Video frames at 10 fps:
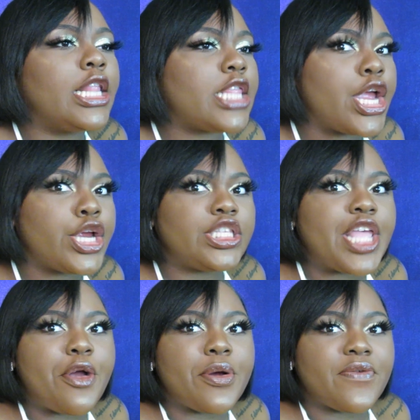
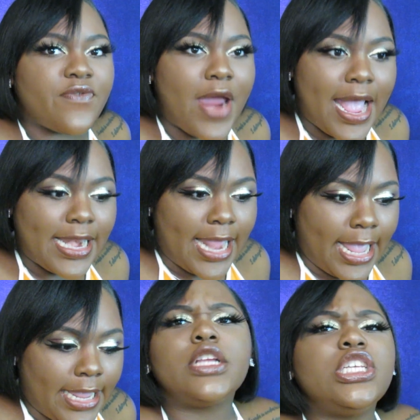Thursday or
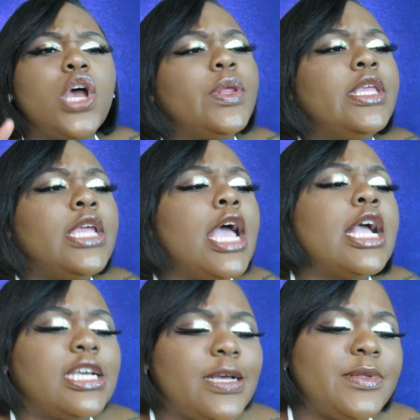Friday. Jody
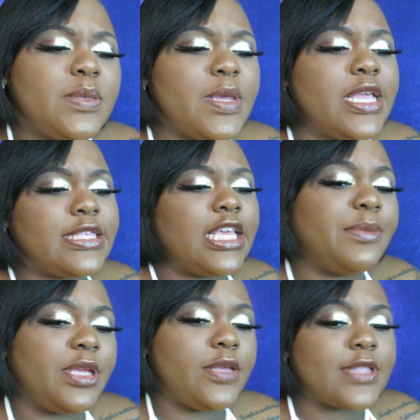coming to me and telling
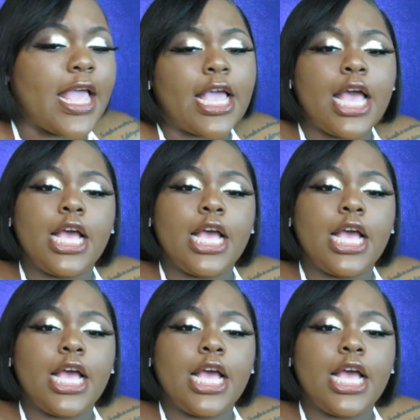me, he was like,